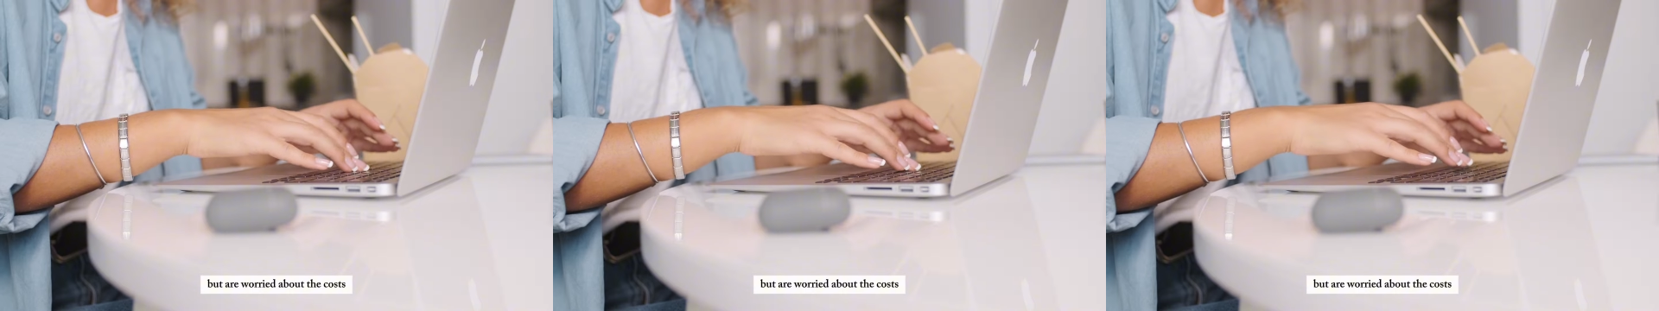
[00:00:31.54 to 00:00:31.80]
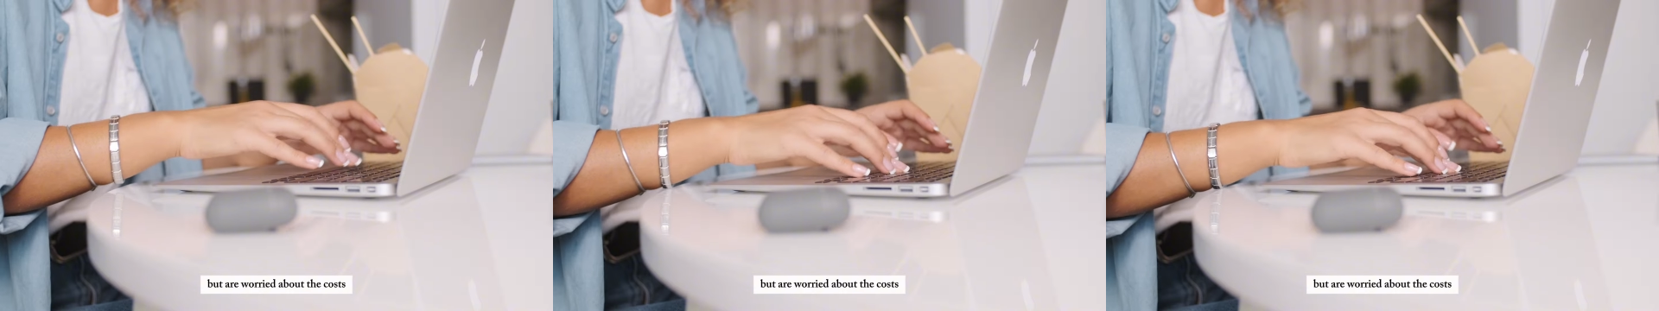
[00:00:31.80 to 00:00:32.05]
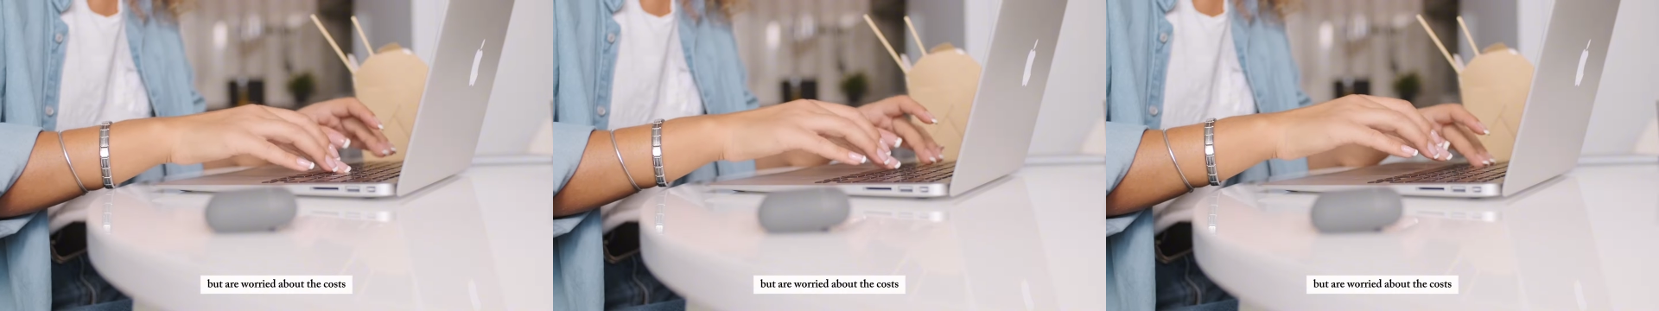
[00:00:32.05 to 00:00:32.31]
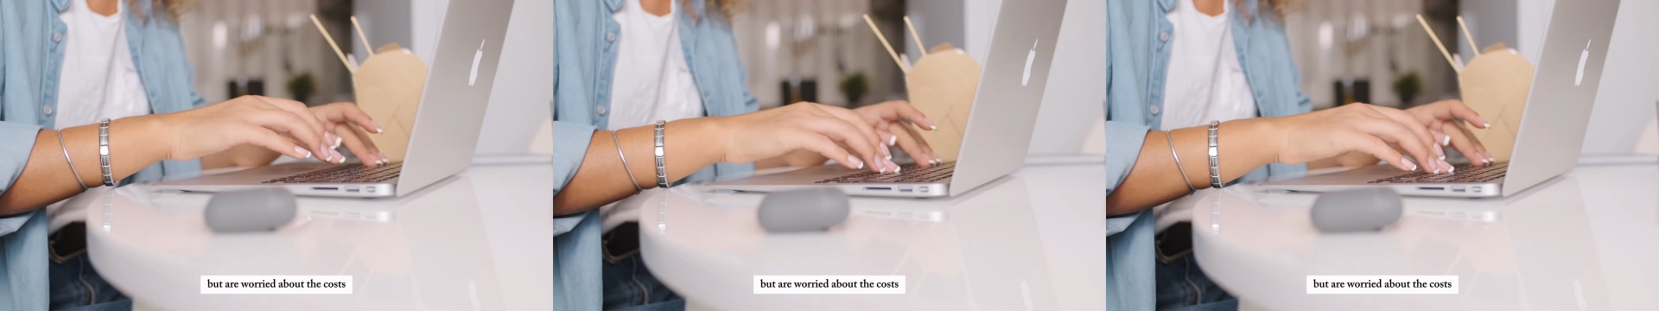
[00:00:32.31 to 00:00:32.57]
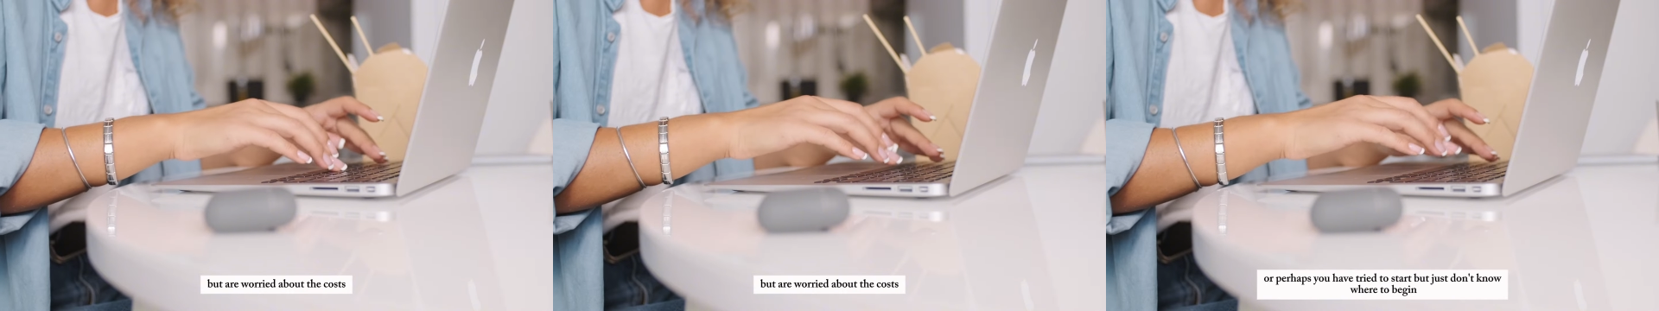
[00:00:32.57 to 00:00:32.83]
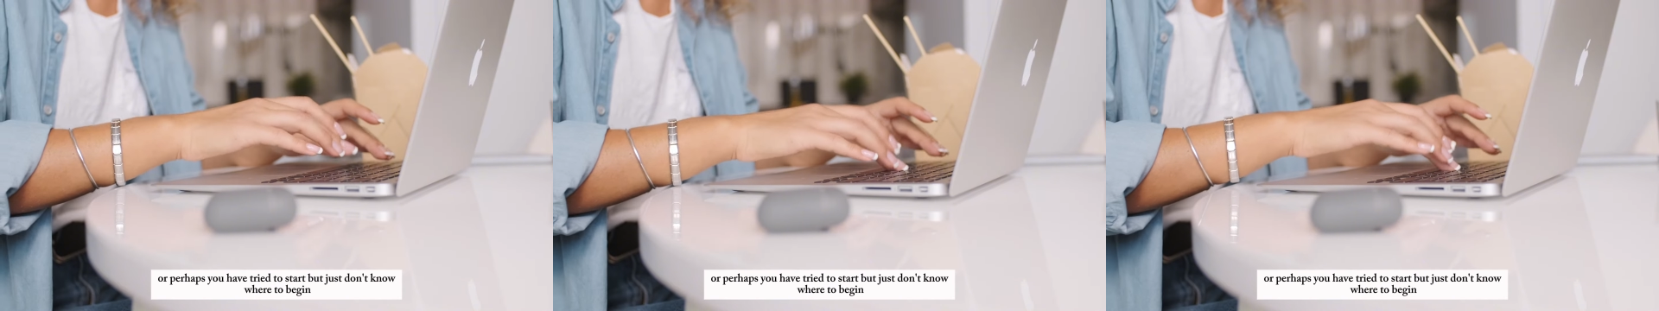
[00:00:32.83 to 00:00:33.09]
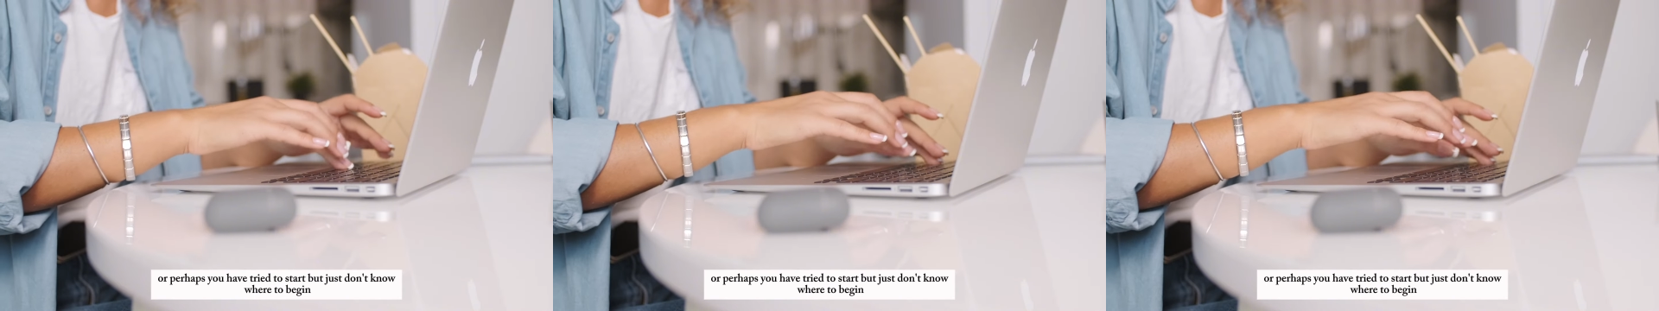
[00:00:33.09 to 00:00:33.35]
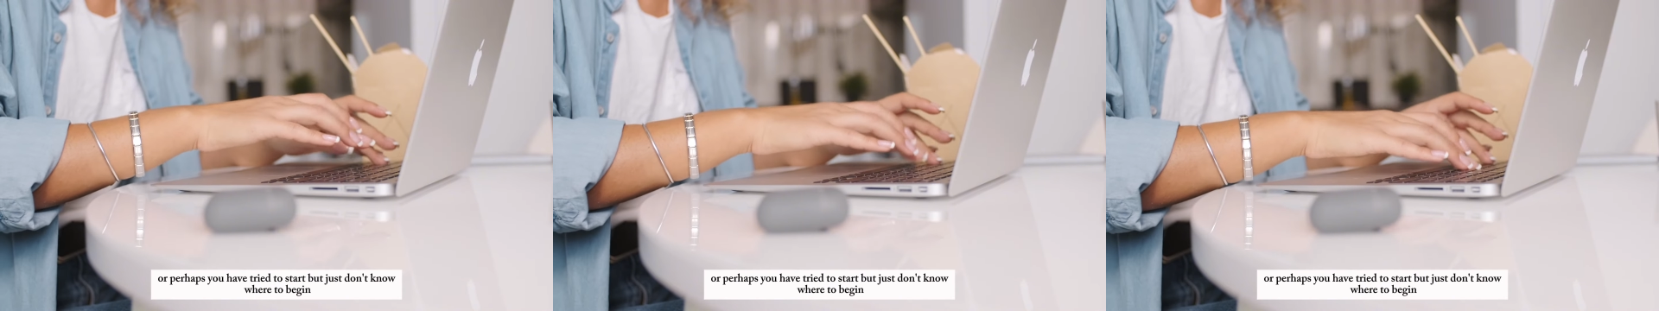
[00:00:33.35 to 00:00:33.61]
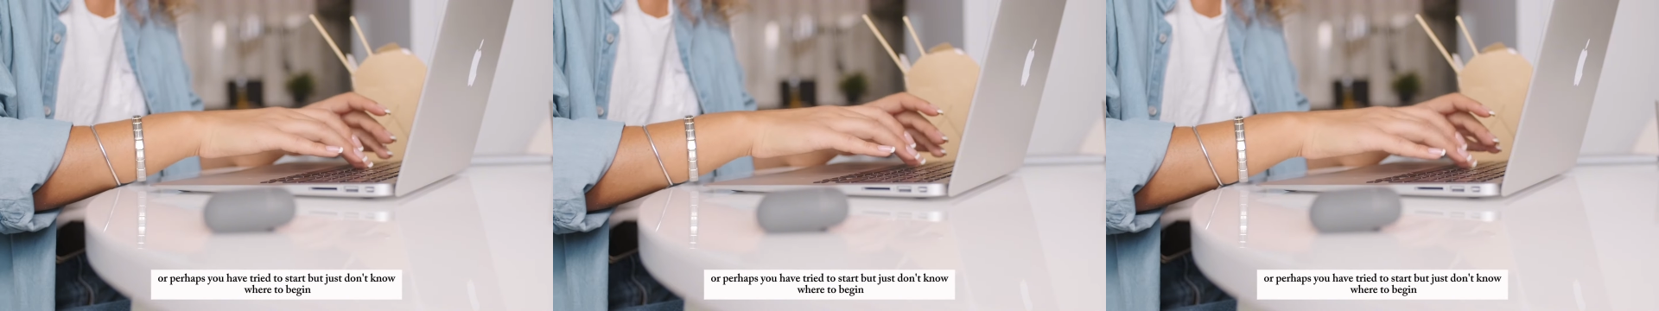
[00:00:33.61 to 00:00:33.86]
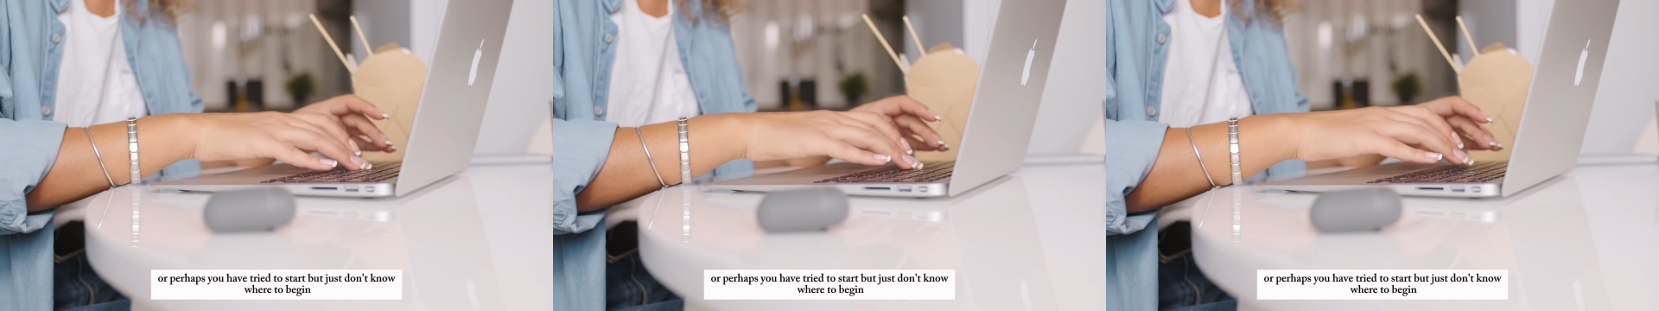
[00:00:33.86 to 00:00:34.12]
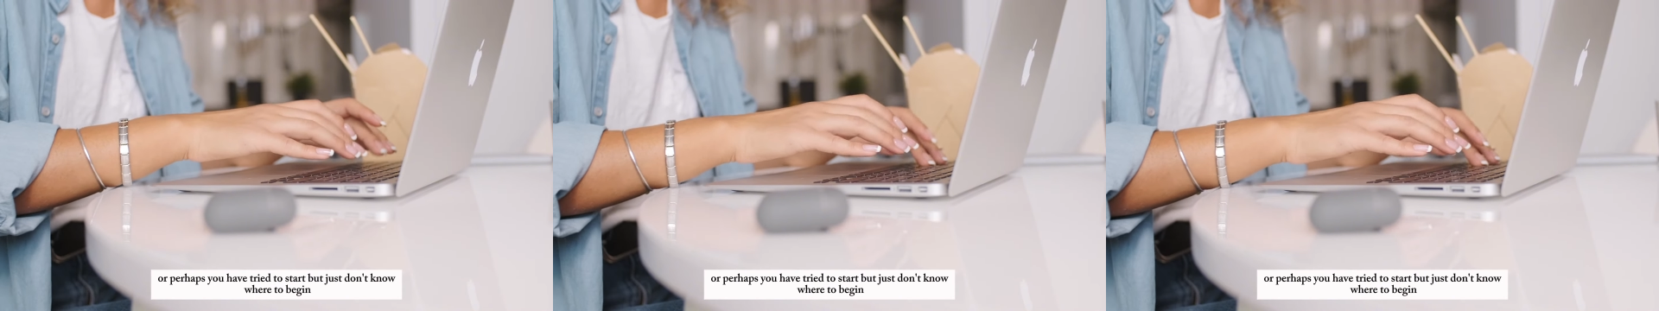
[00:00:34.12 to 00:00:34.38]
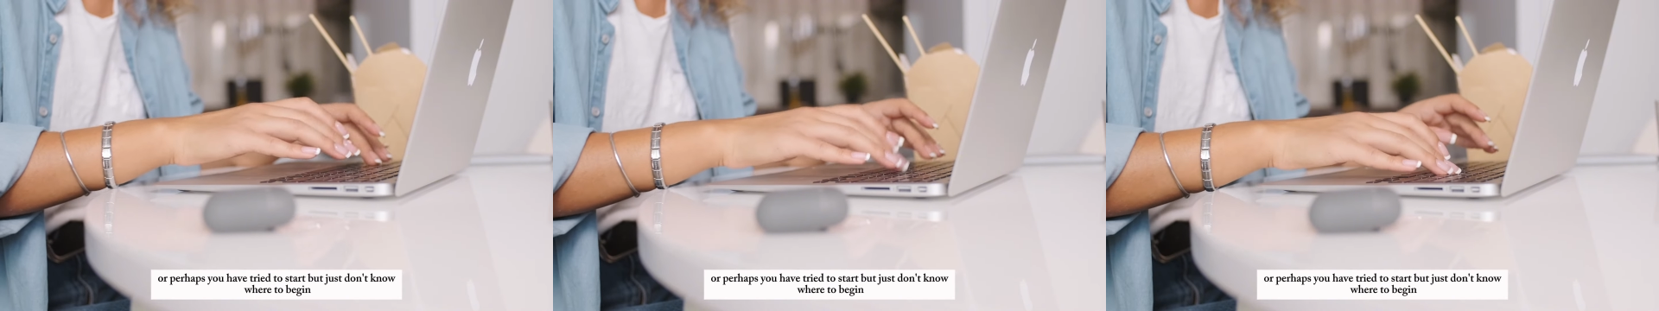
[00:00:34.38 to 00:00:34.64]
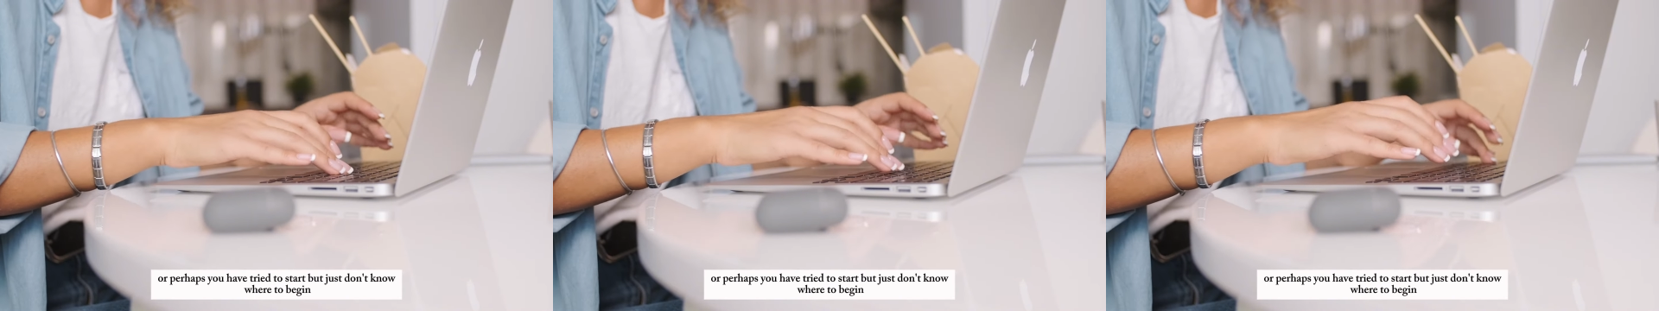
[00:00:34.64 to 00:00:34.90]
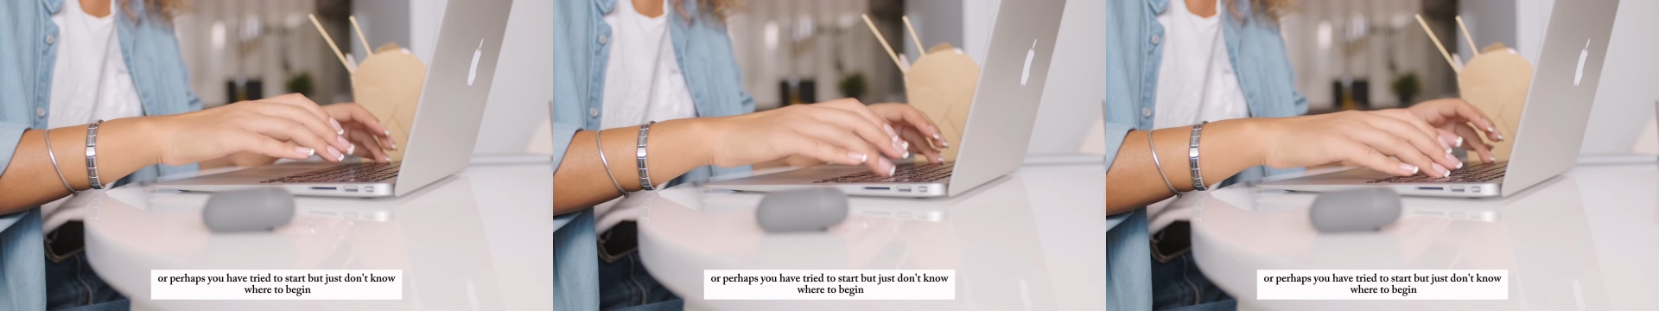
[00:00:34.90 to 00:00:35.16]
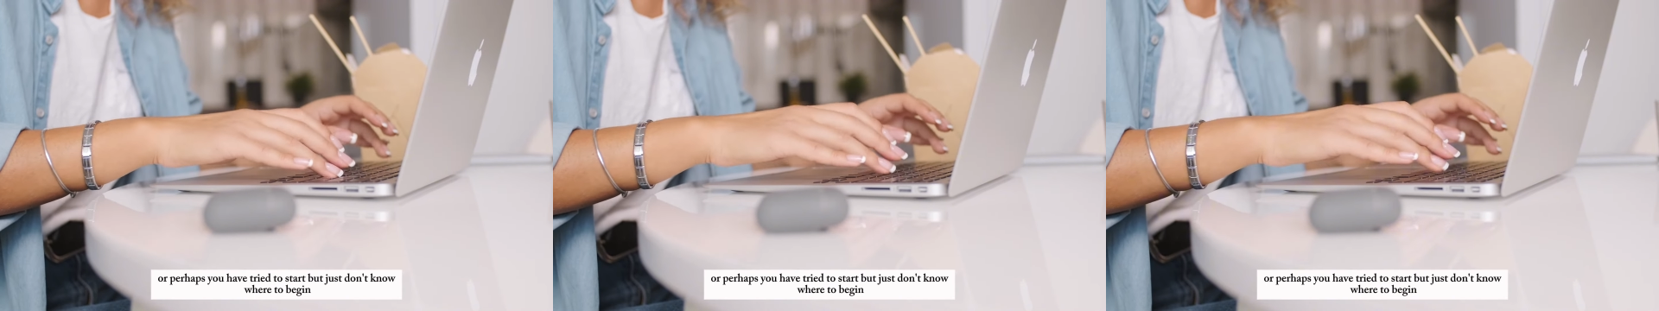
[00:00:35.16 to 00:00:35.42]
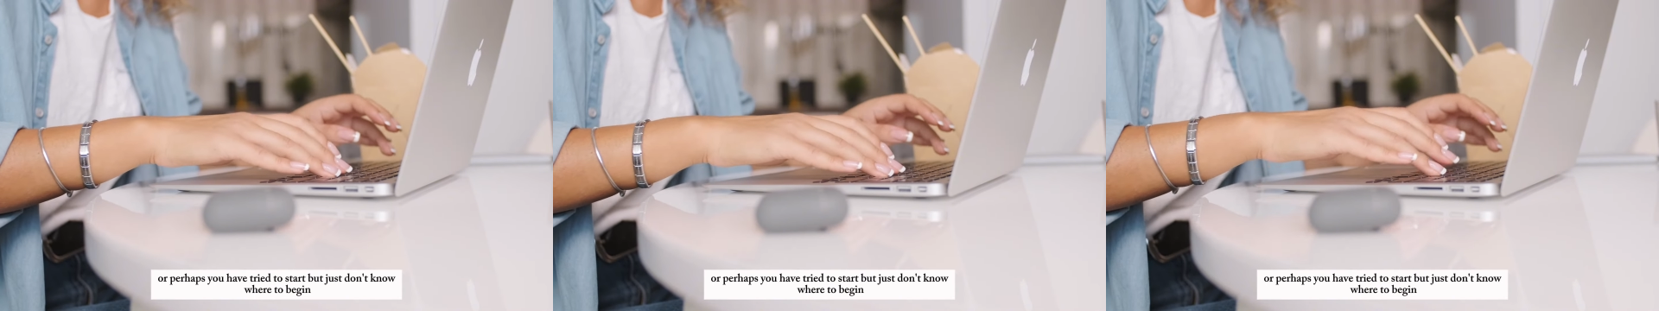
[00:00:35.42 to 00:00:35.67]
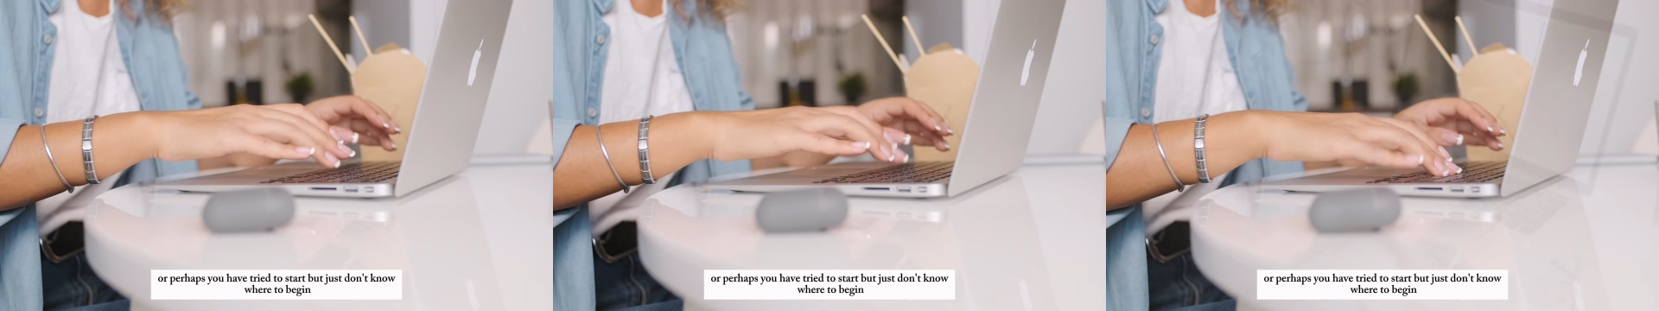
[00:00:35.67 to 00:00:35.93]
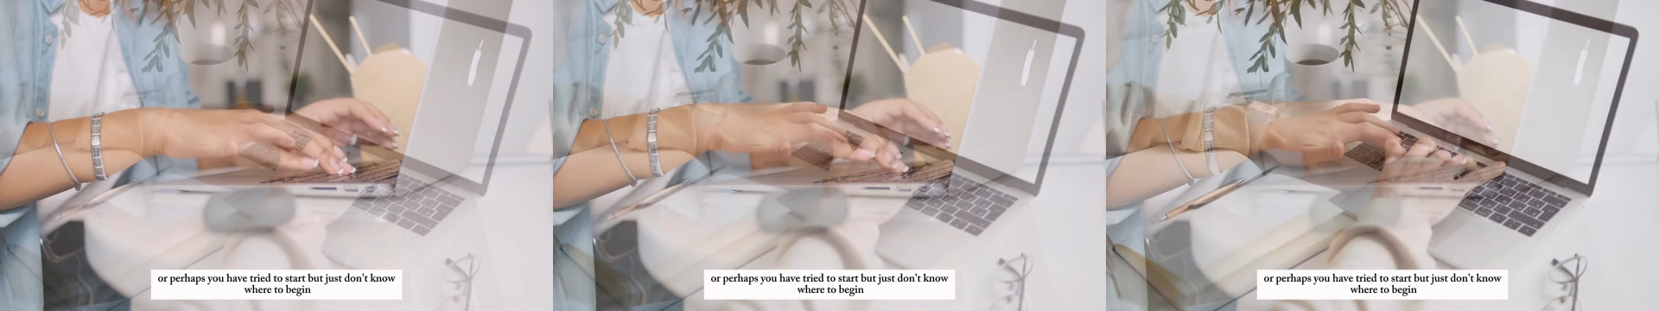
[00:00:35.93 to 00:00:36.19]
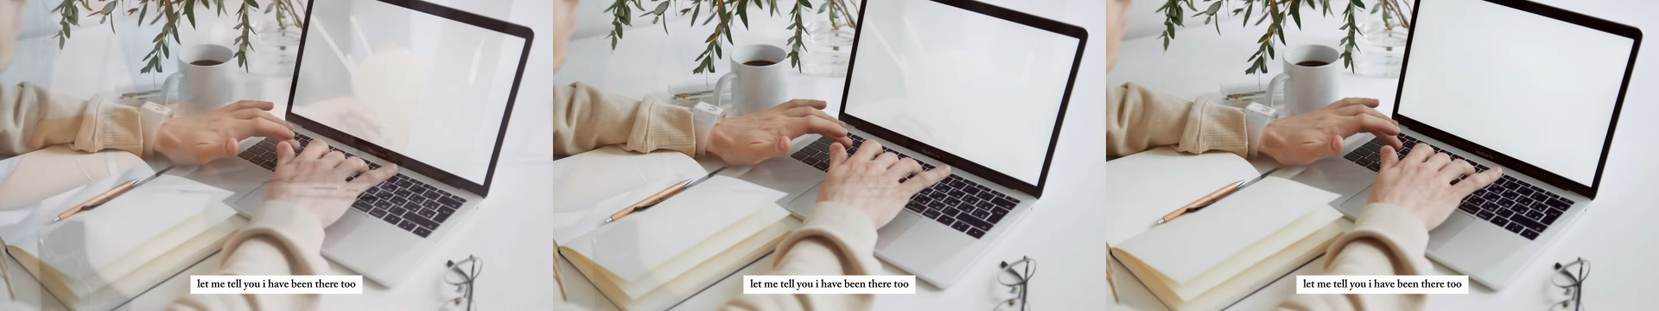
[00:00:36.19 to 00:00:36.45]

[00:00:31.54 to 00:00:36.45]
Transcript: Nobody's mouth can be seen.